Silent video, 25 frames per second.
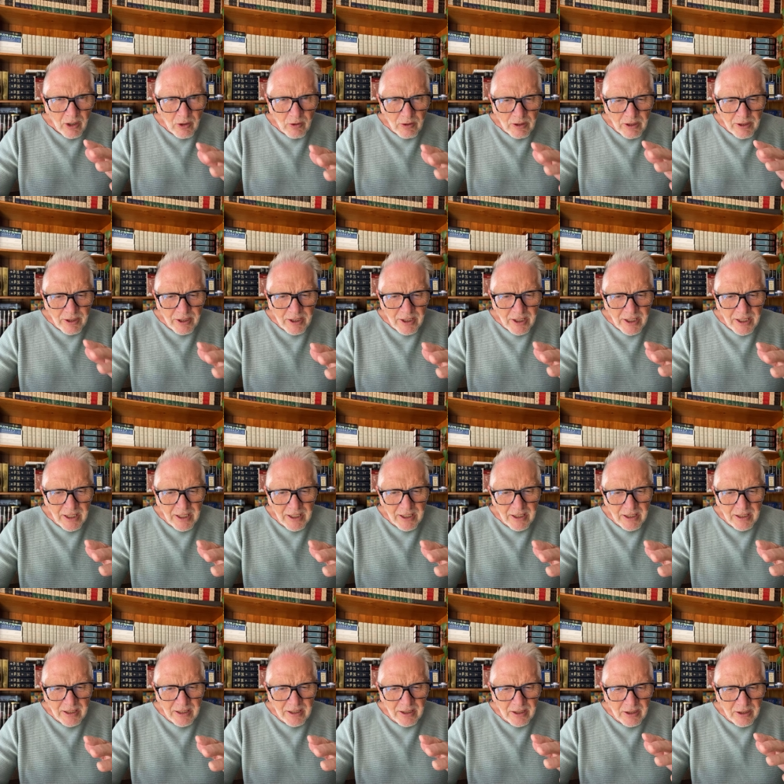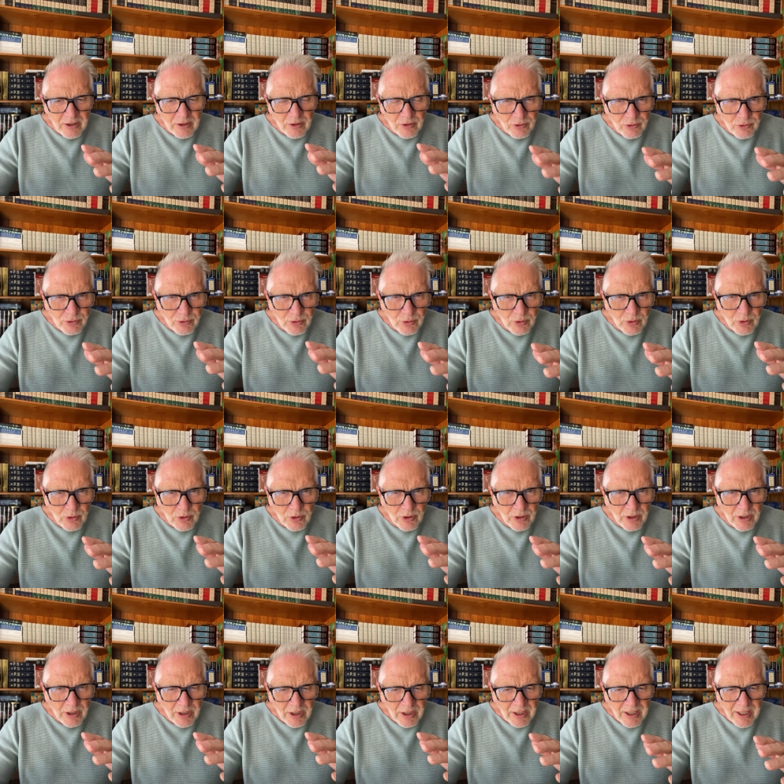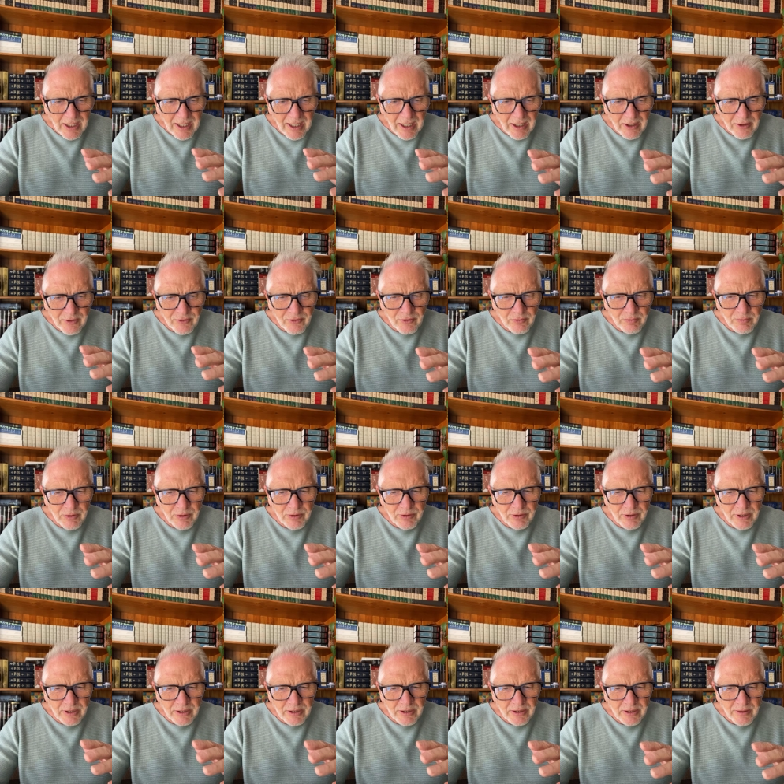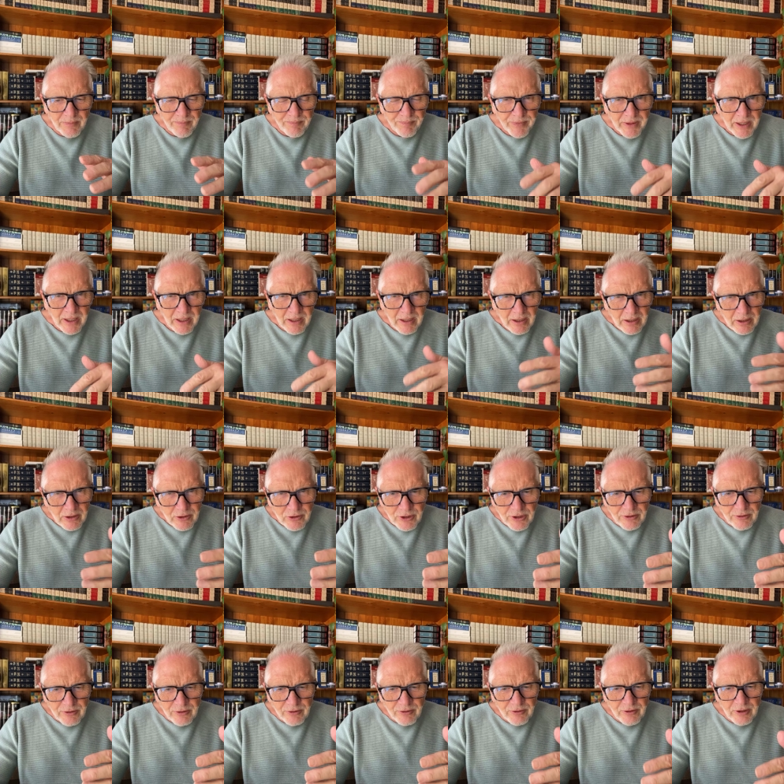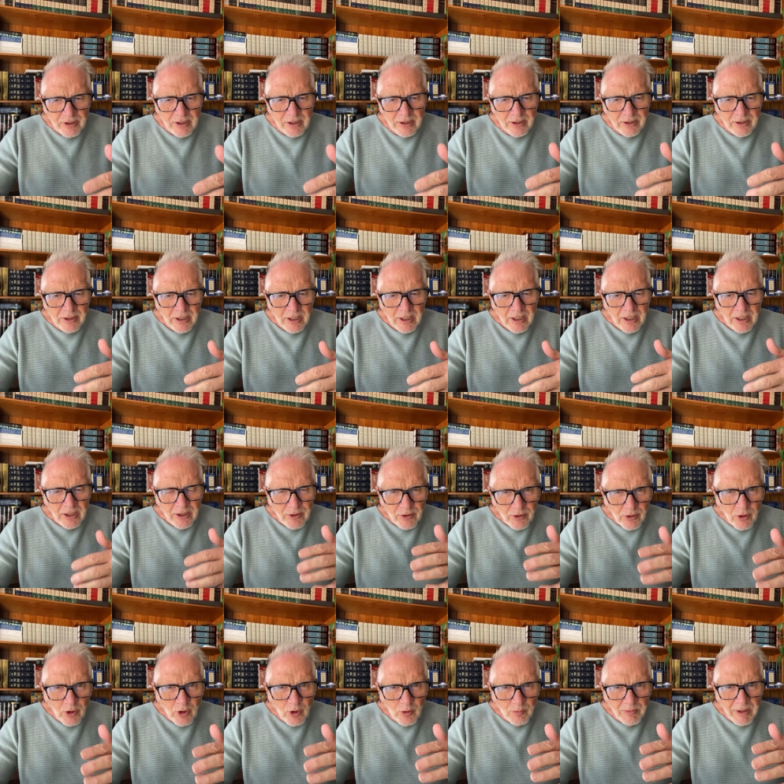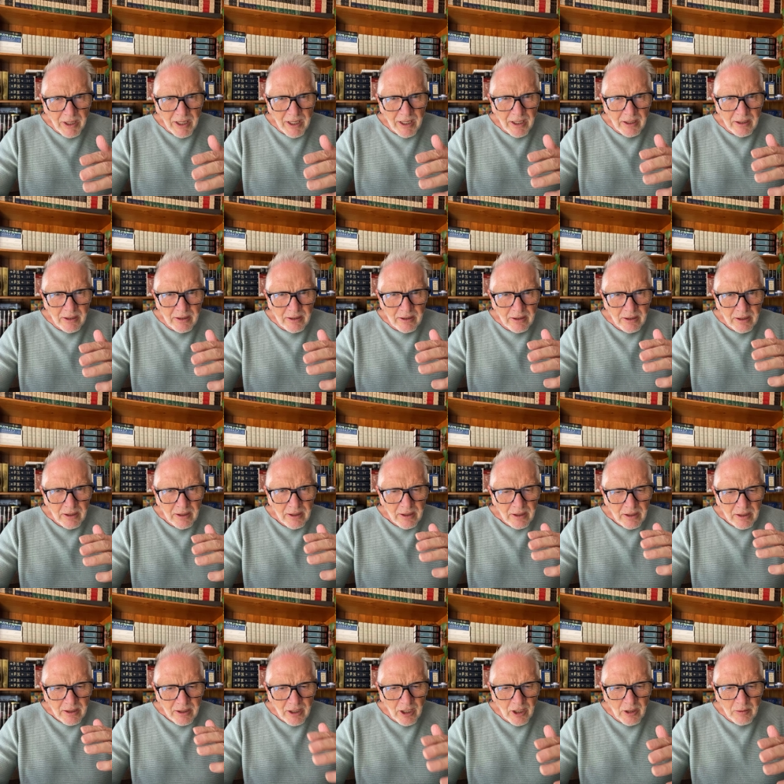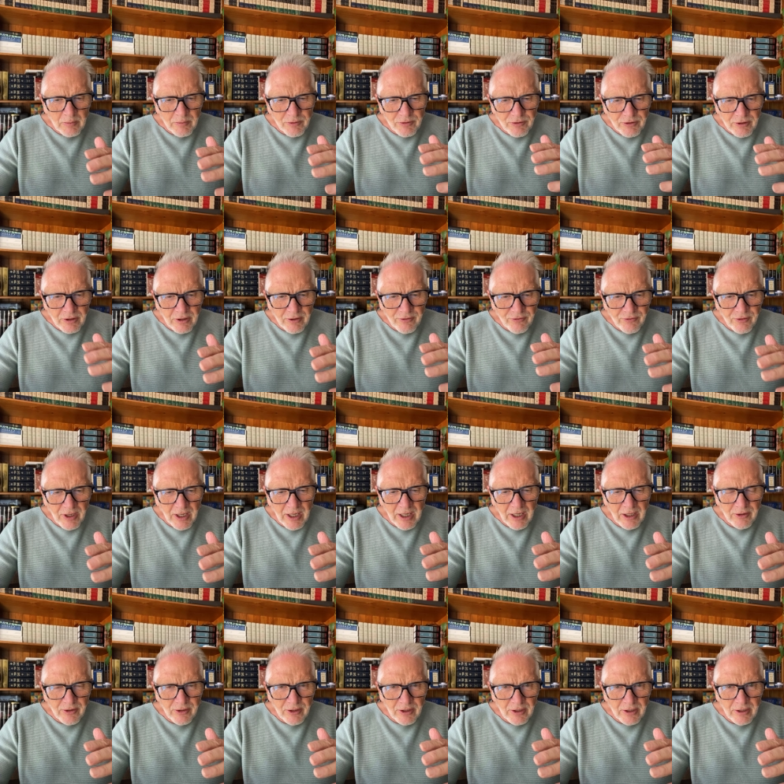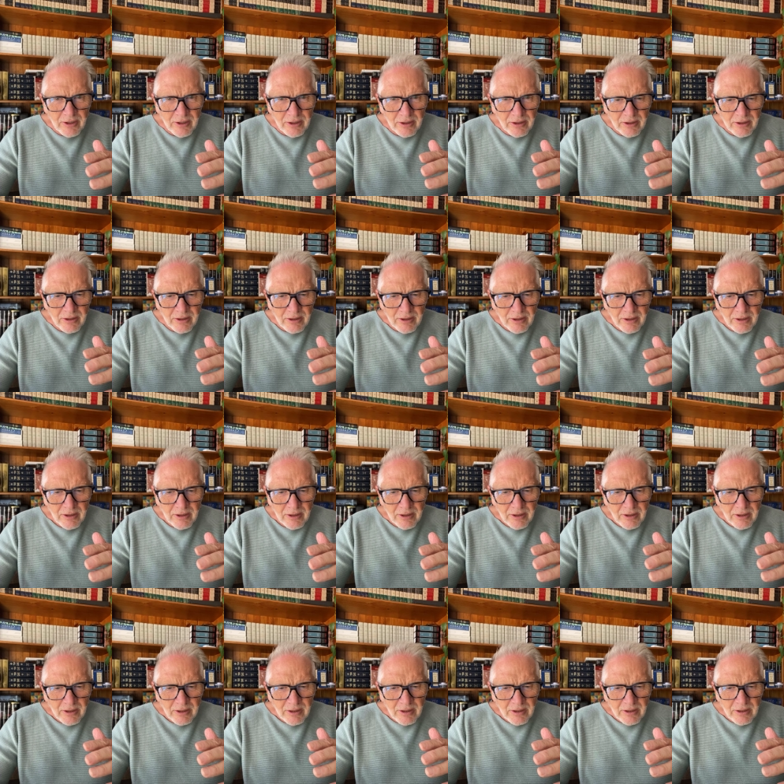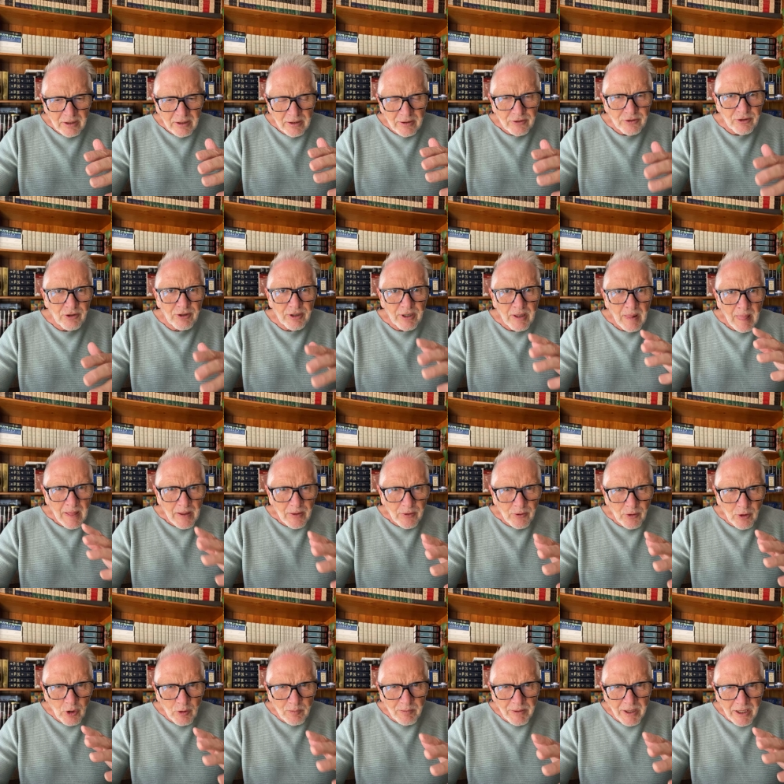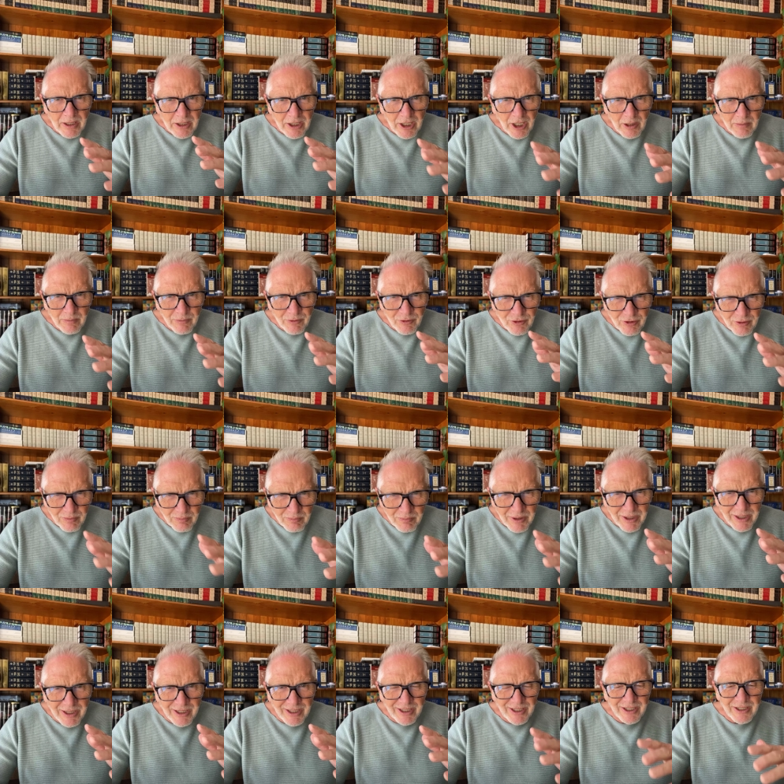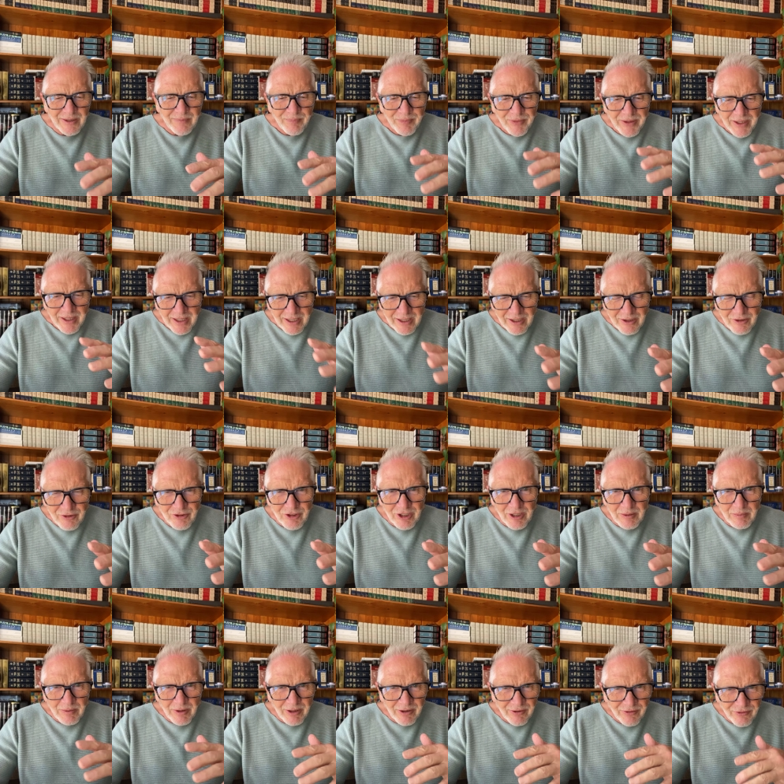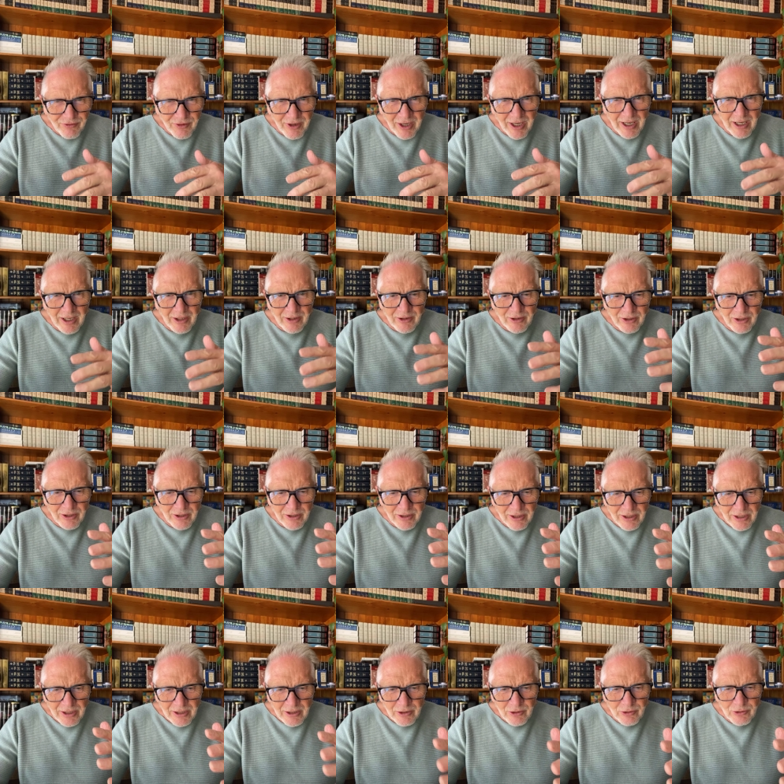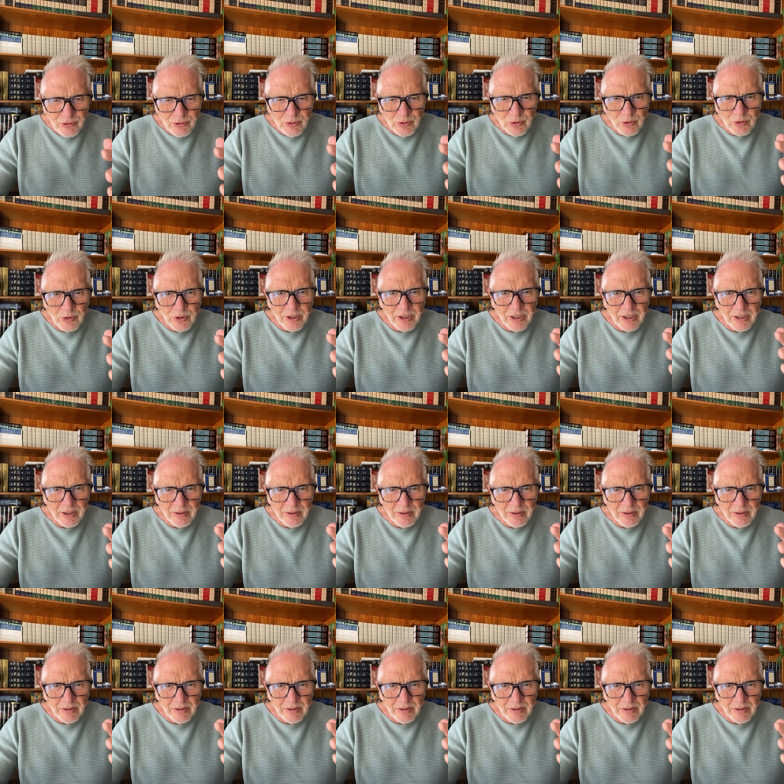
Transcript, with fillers: Only the King can draw our spirit. Jesus said, No man comes to the Father, sorry, no man comes to me except the Father draw